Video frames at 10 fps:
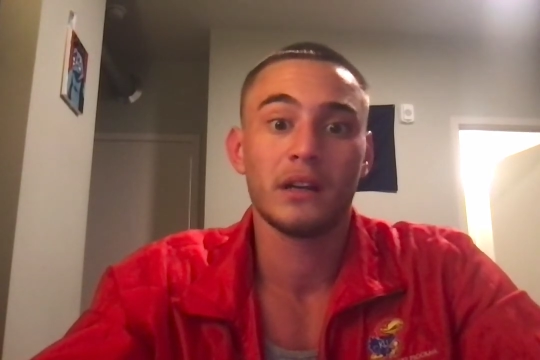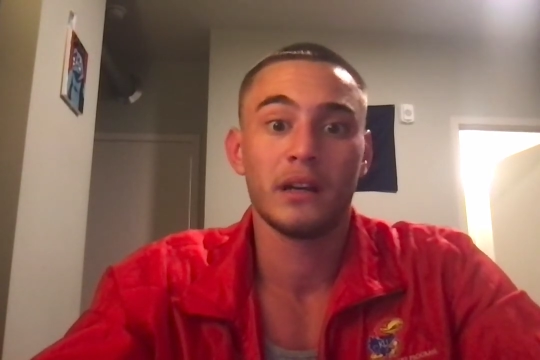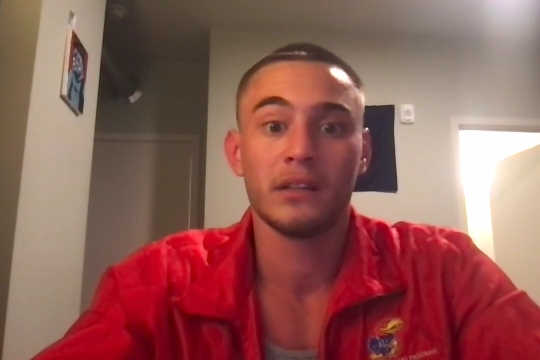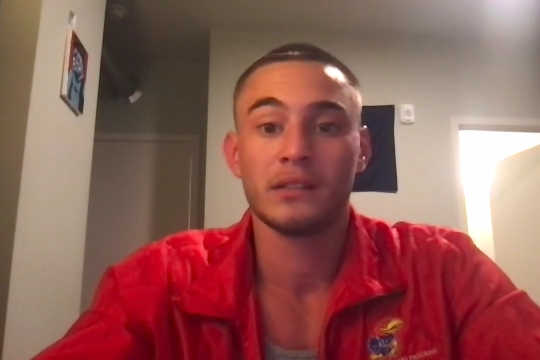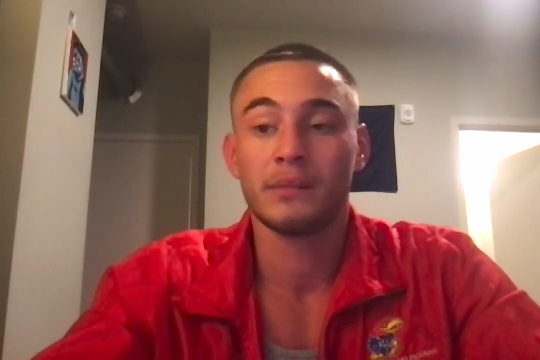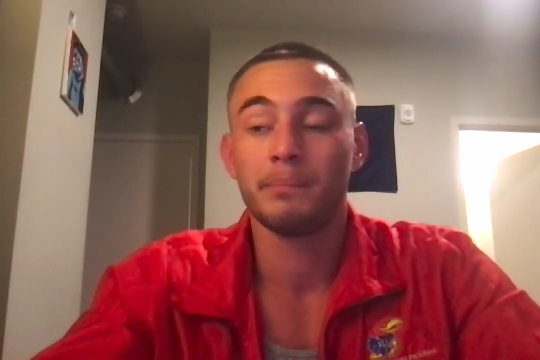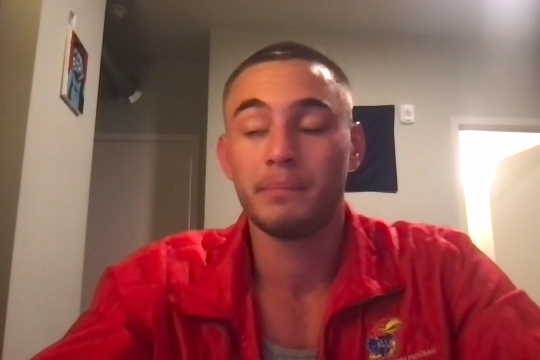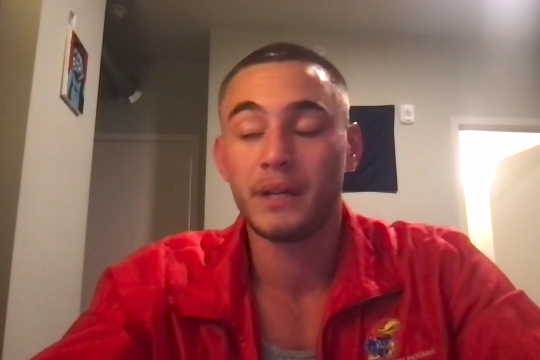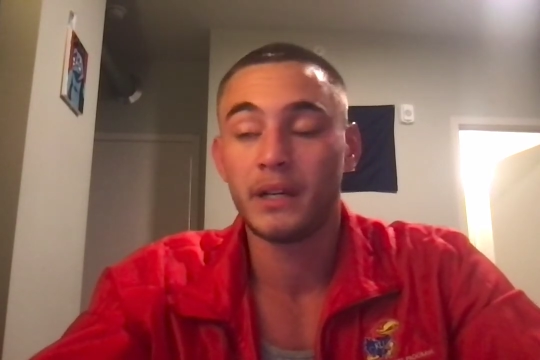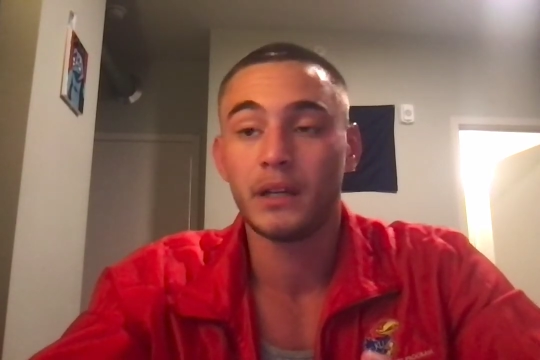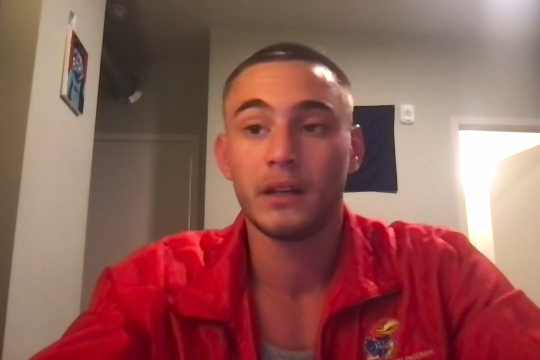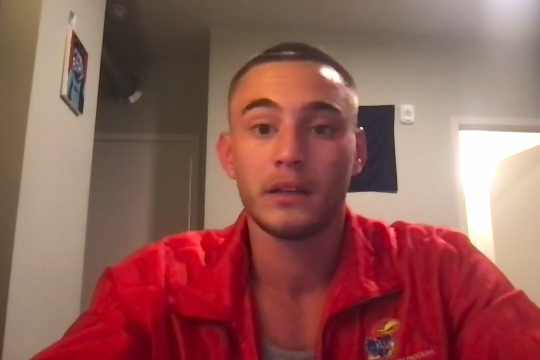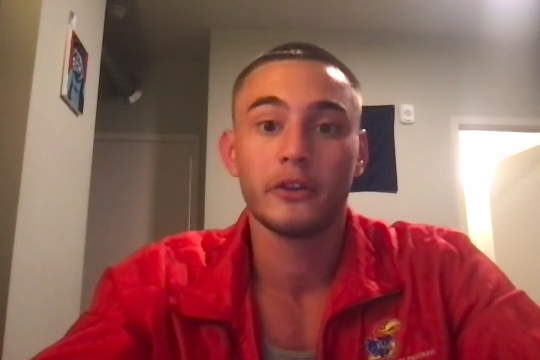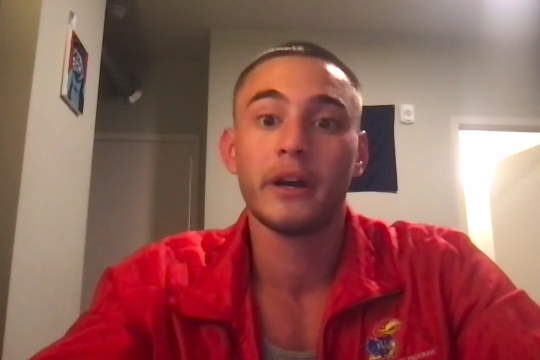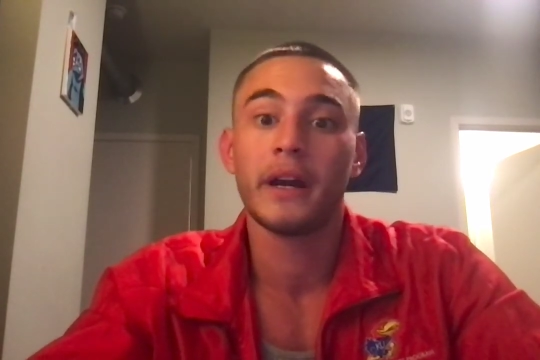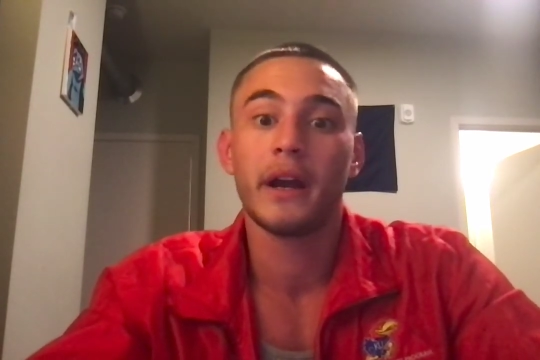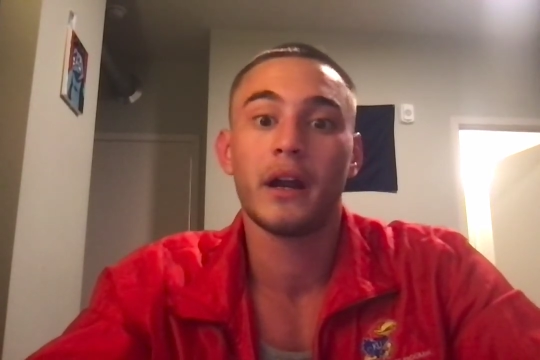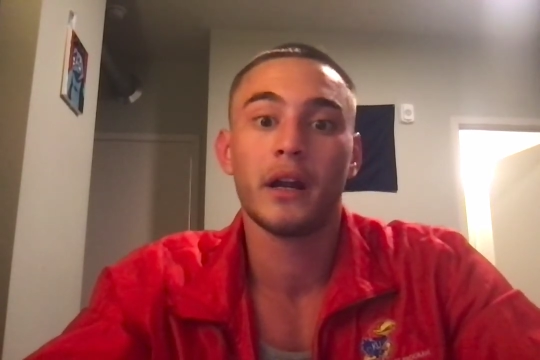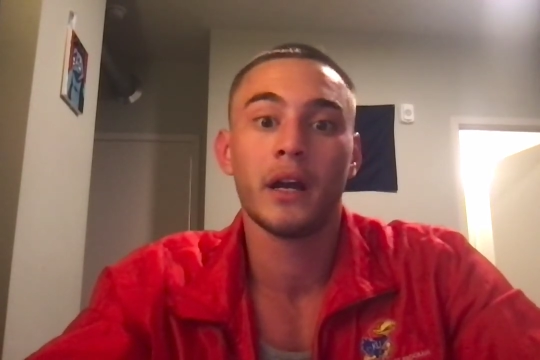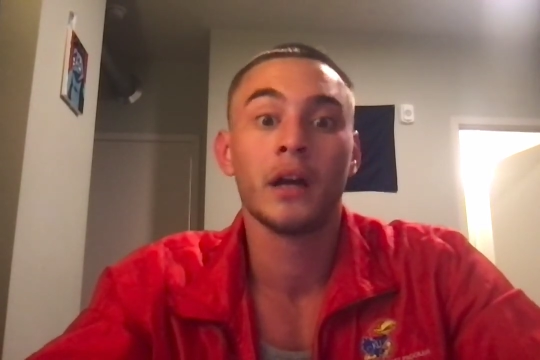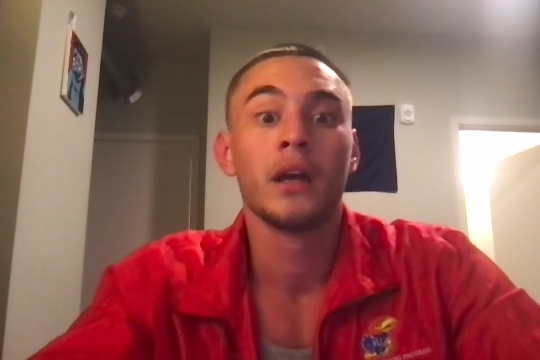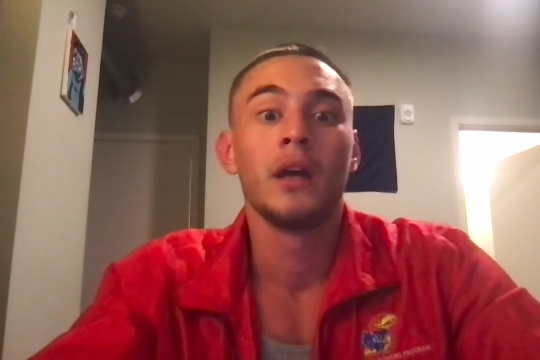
is a bit in the gray area.